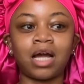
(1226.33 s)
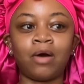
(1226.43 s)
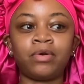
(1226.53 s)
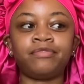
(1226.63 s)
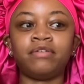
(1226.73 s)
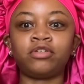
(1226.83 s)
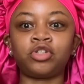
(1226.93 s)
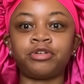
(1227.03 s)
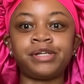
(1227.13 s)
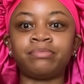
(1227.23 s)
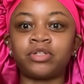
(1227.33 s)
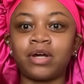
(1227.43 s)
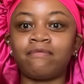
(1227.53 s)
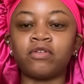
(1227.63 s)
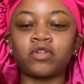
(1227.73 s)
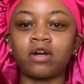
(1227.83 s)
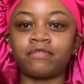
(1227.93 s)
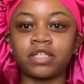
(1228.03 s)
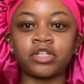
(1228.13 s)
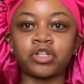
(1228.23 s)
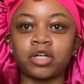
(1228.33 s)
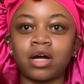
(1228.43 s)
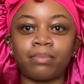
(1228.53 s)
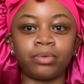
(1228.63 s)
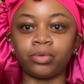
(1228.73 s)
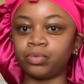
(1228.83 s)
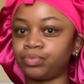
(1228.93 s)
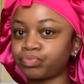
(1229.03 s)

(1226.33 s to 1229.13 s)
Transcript: I would have never dreamed to have this conversation a couple